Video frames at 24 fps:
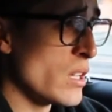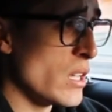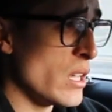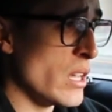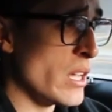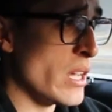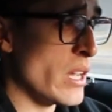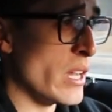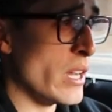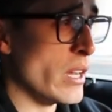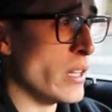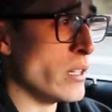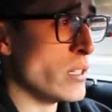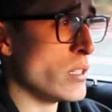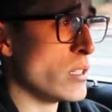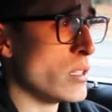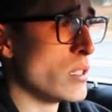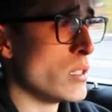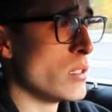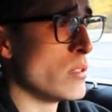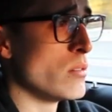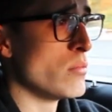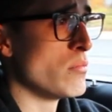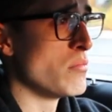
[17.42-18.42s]

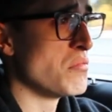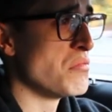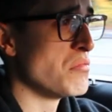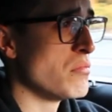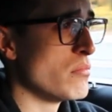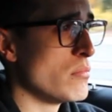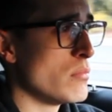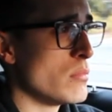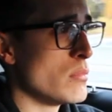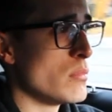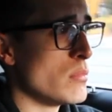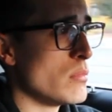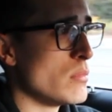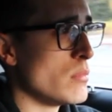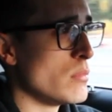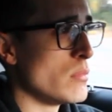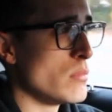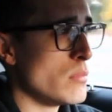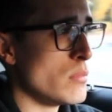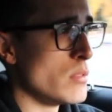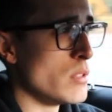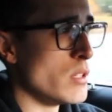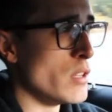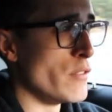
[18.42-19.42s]

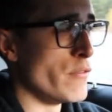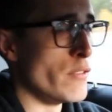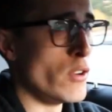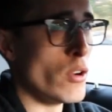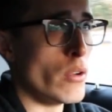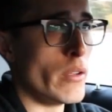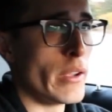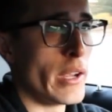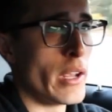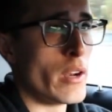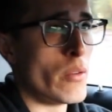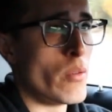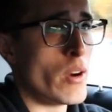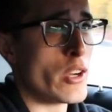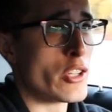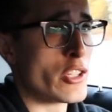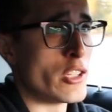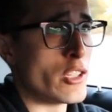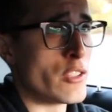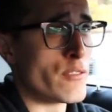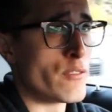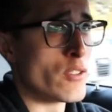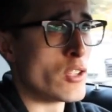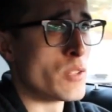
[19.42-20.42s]
And if you're only going to watch
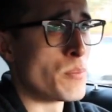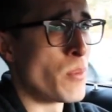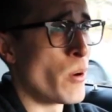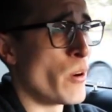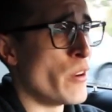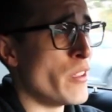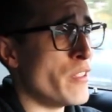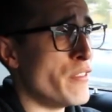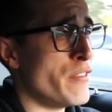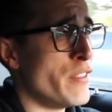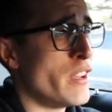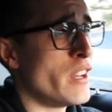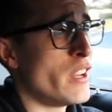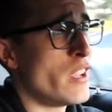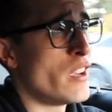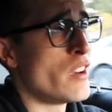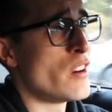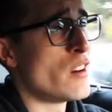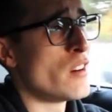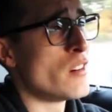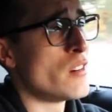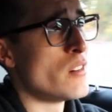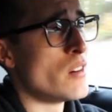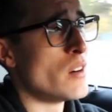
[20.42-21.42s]
this first part of the
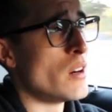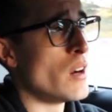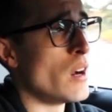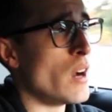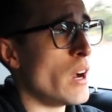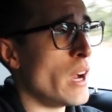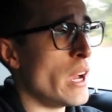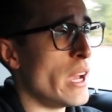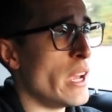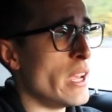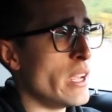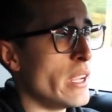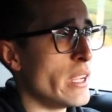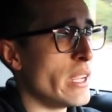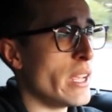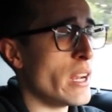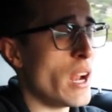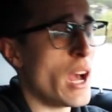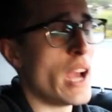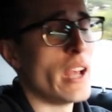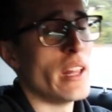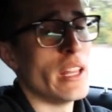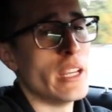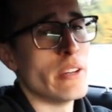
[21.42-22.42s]
video, I
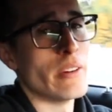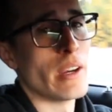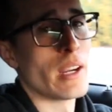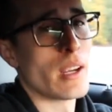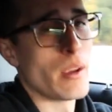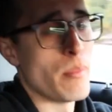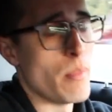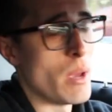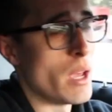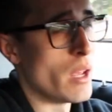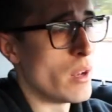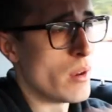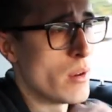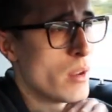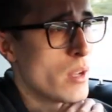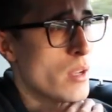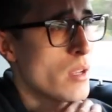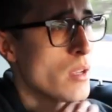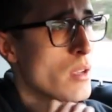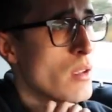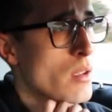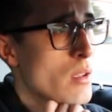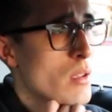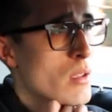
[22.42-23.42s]
can highly recommend
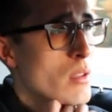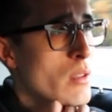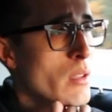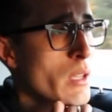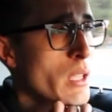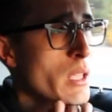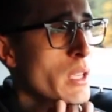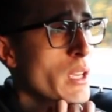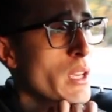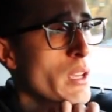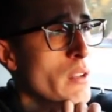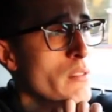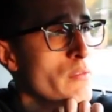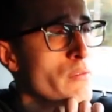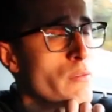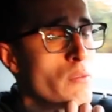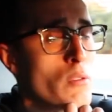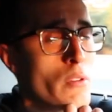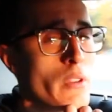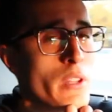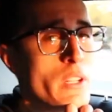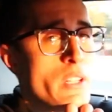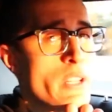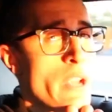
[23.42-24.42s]
the kit
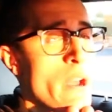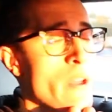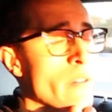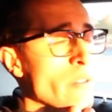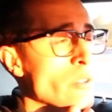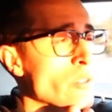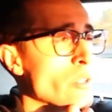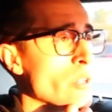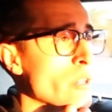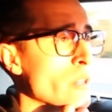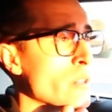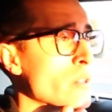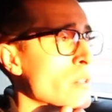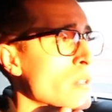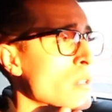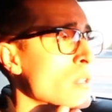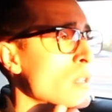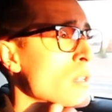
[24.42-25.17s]
for the Challenger.